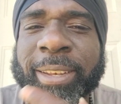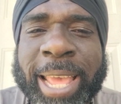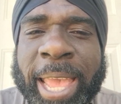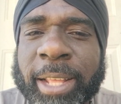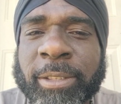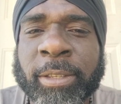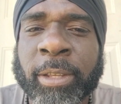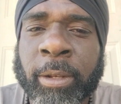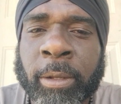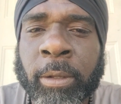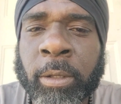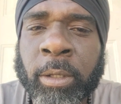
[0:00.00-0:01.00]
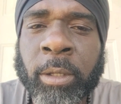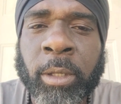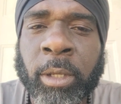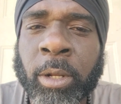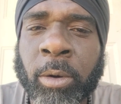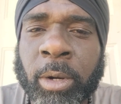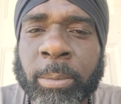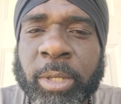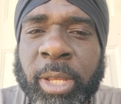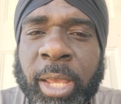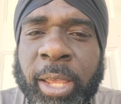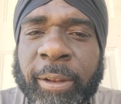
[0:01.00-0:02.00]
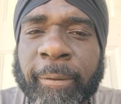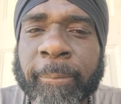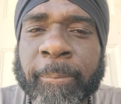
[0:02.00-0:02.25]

dancing. You know what I'm saying?